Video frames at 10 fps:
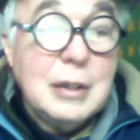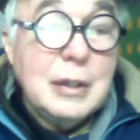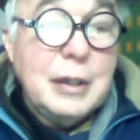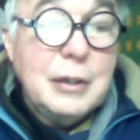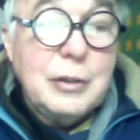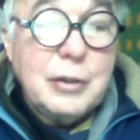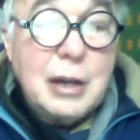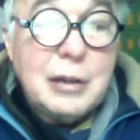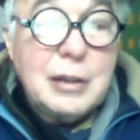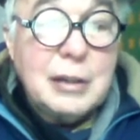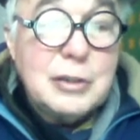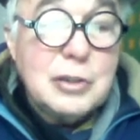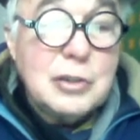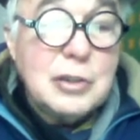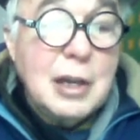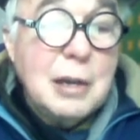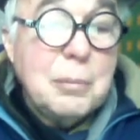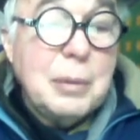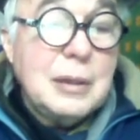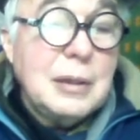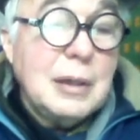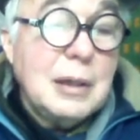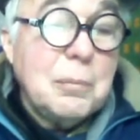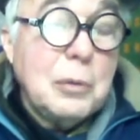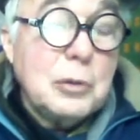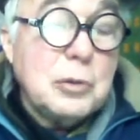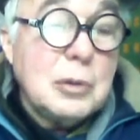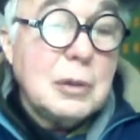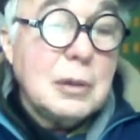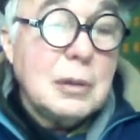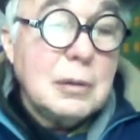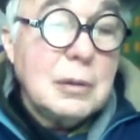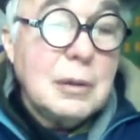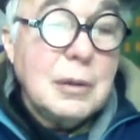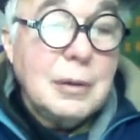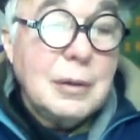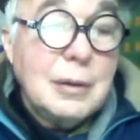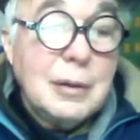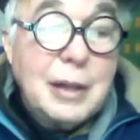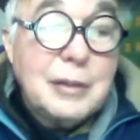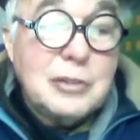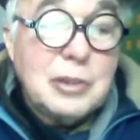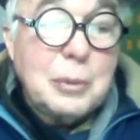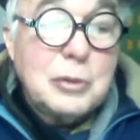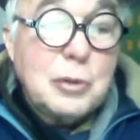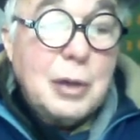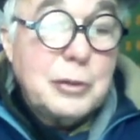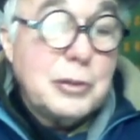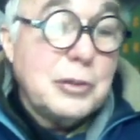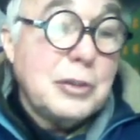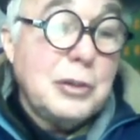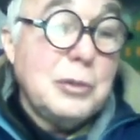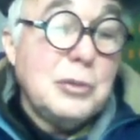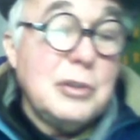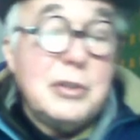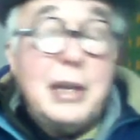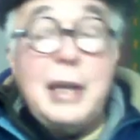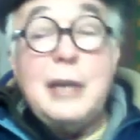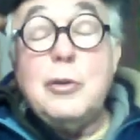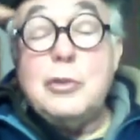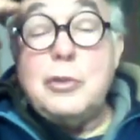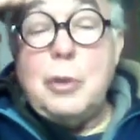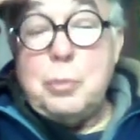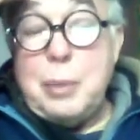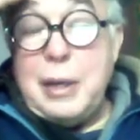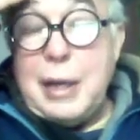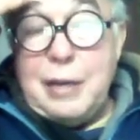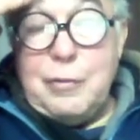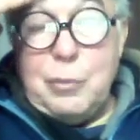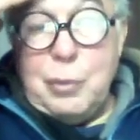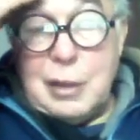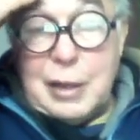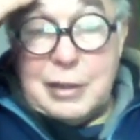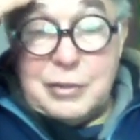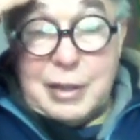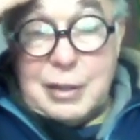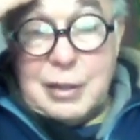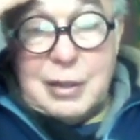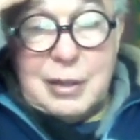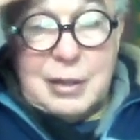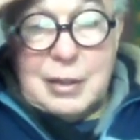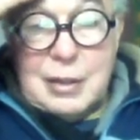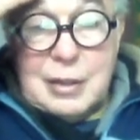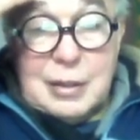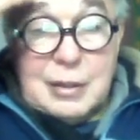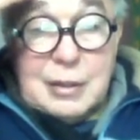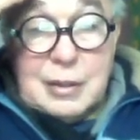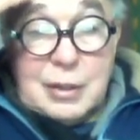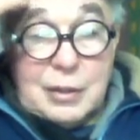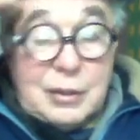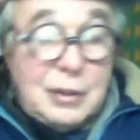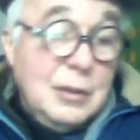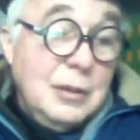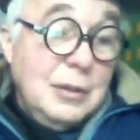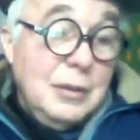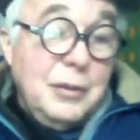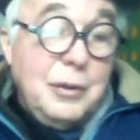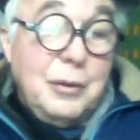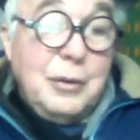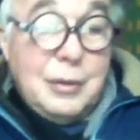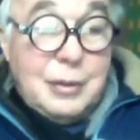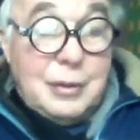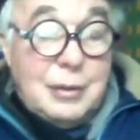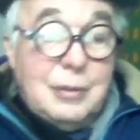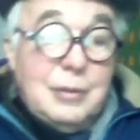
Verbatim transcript: in your calculations. But uh, most, uh, you know, a lot, some astrologers that use these canned horoscopes may not even realize that. You know that uh, oh they were you know